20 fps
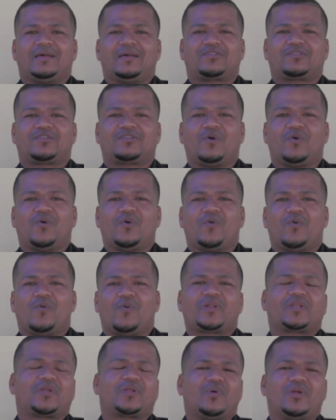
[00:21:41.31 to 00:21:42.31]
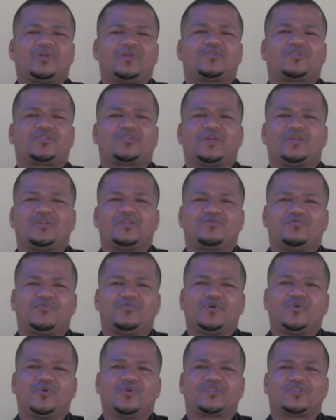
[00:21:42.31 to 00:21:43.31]
So what I want to say is,
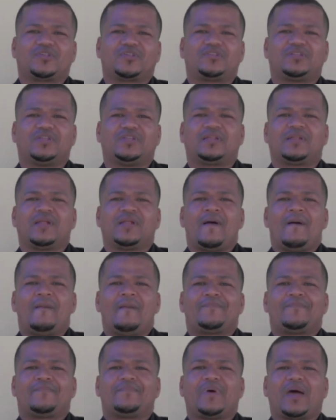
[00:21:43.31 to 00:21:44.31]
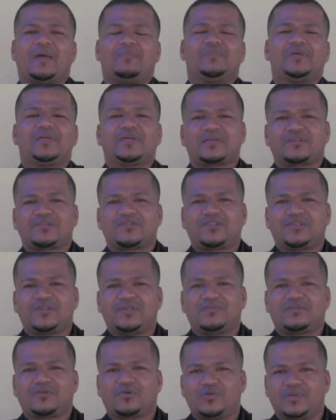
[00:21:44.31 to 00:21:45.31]
viewers, is that by me
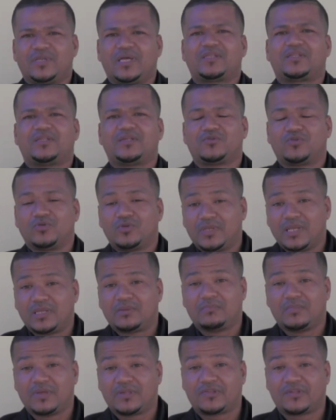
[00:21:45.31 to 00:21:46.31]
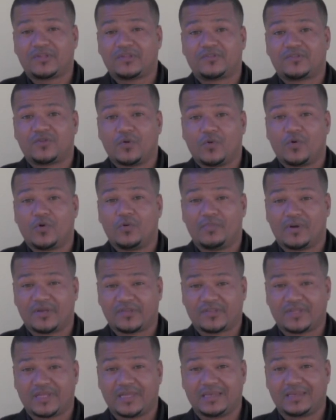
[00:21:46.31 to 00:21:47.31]
receive connecting to that message, the war
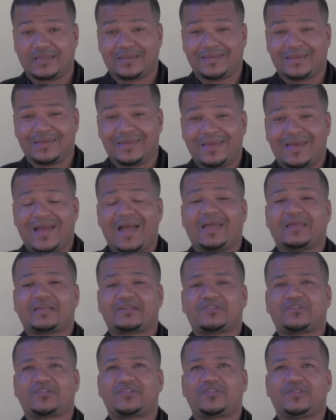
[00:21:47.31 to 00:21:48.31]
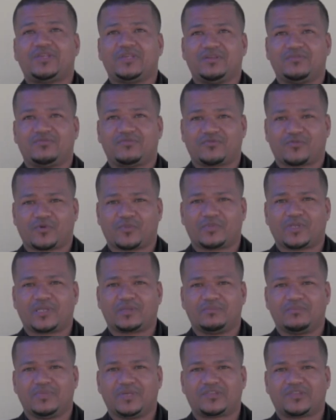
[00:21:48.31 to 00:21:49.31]
must end, I received from
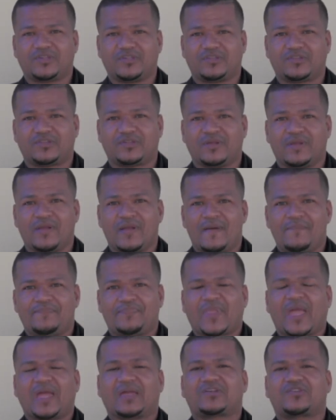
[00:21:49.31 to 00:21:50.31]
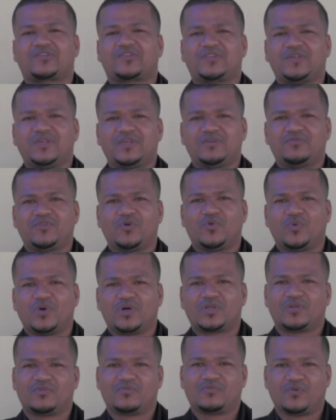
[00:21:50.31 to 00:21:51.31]
that message, I received the
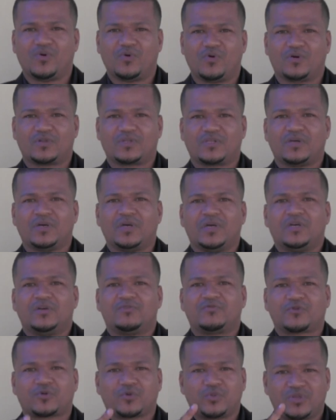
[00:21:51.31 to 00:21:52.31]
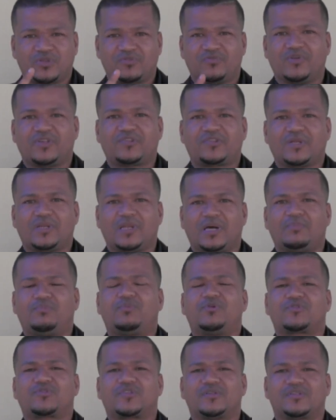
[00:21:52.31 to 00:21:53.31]
word of God through his vessel,
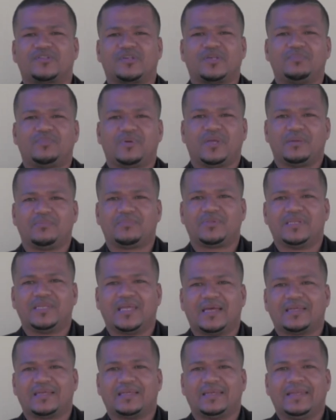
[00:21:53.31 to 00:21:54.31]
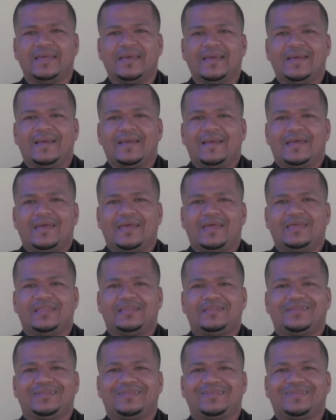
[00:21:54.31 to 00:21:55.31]
Apostle JP Dinayen.
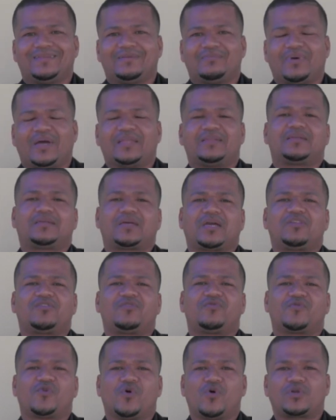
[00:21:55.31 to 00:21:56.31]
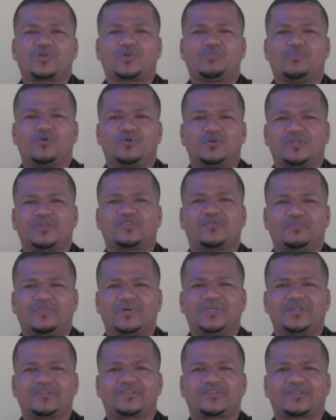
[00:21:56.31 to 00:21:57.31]
And by the grace of God upon this
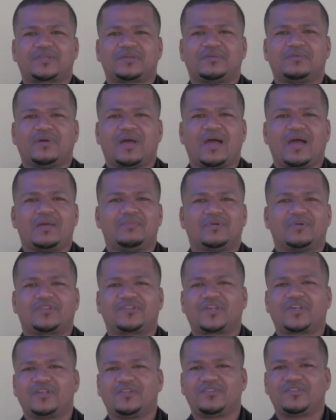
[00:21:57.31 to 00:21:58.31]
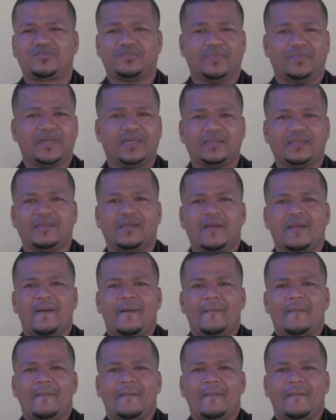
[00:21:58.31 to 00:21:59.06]
ministry, I am a changed man.